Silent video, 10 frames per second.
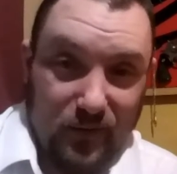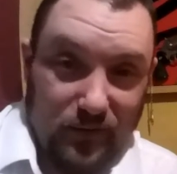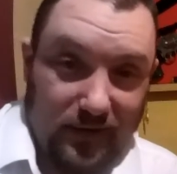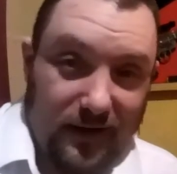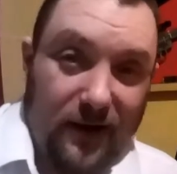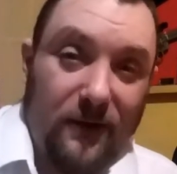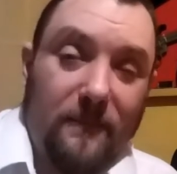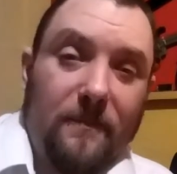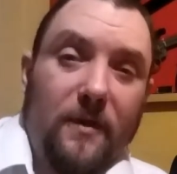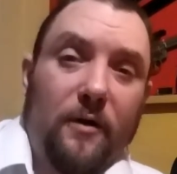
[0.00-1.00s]
to go.
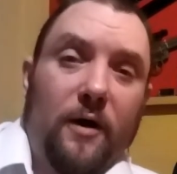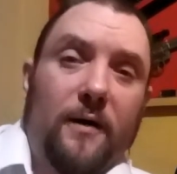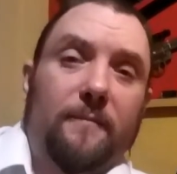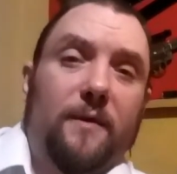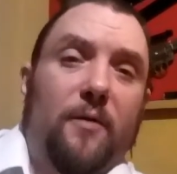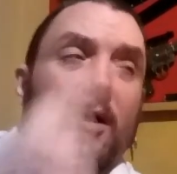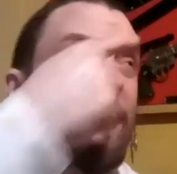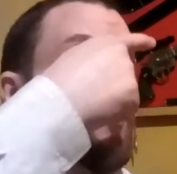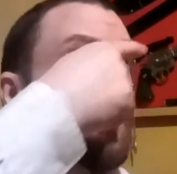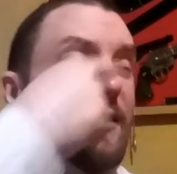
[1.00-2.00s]
Alright, I won't put
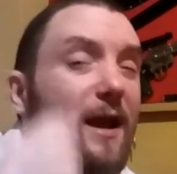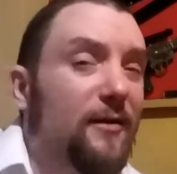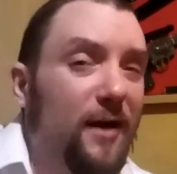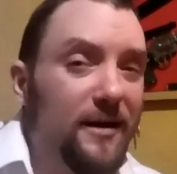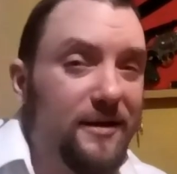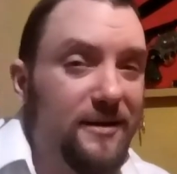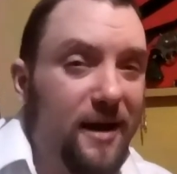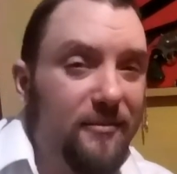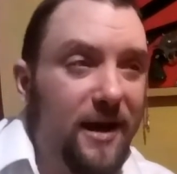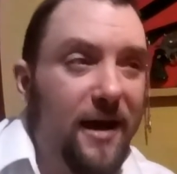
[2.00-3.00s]
my decorations up yet.